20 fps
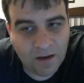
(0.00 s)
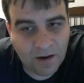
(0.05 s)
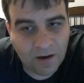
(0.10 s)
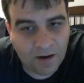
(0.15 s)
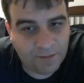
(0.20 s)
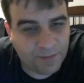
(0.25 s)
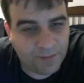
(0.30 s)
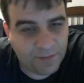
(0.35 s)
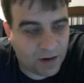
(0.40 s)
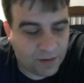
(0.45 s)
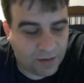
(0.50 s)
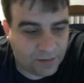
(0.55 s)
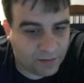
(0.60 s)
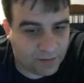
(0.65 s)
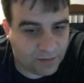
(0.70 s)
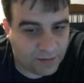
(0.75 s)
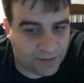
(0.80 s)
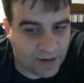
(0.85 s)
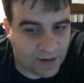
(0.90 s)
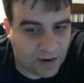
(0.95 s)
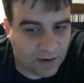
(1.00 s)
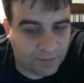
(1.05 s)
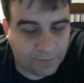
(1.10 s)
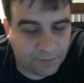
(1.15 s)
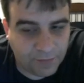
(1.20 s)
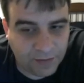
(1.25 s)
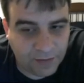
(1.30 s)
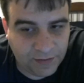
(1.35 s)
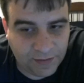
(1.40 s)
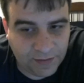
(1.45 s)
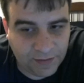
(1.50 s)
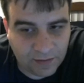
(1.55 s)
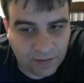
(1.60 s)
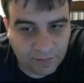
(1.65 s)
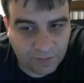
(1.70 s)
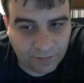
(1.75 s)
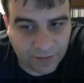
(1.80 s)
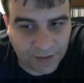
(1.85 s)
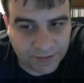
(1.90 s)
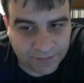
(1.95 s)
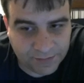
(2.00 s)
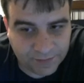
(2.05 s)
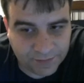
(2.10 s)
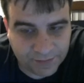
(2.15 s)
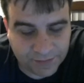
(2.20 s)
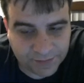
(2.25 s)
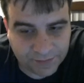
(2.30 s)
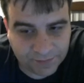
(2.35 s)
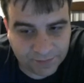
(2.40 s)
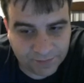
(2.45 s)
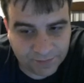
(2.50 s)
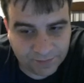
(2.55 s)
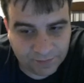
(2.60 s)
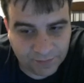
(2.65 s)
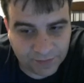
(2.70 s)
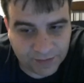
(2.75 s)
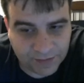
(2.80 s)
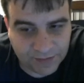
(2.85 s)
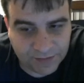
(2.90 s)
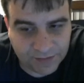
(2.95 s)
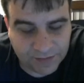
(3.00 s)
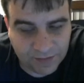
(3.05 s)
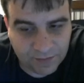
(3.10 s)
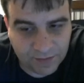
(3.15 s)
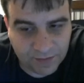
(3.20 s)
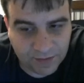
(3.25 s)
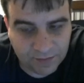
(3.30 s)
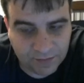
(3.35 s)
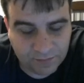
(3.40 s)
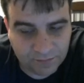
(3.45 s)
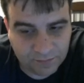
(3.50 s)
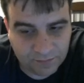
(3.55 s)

I'm really not impressed with this unit.